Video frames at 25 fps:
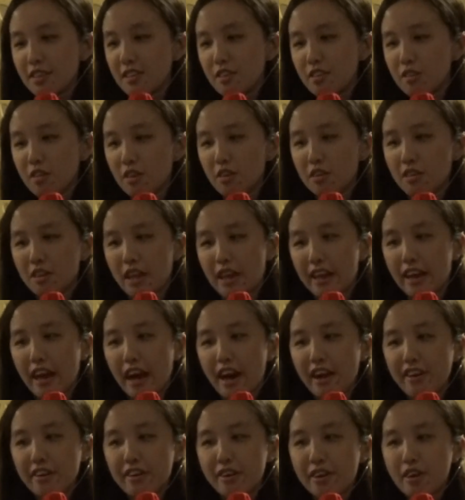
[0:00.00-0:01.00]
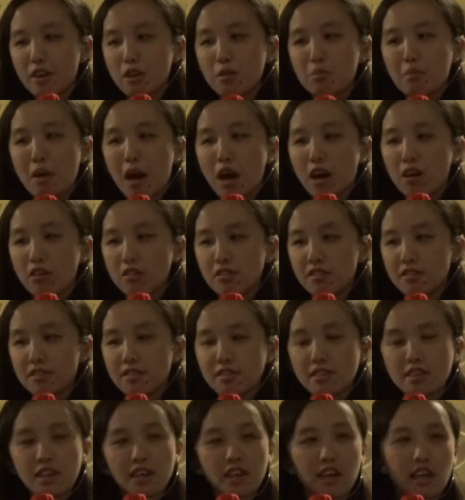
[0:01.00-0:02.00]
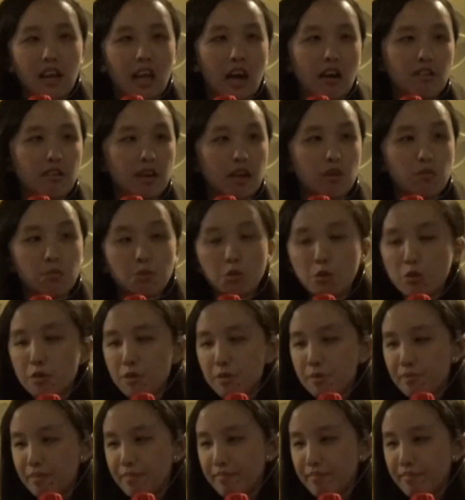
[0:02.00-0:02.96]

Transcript: So like iron, mouse, cloud, and wood.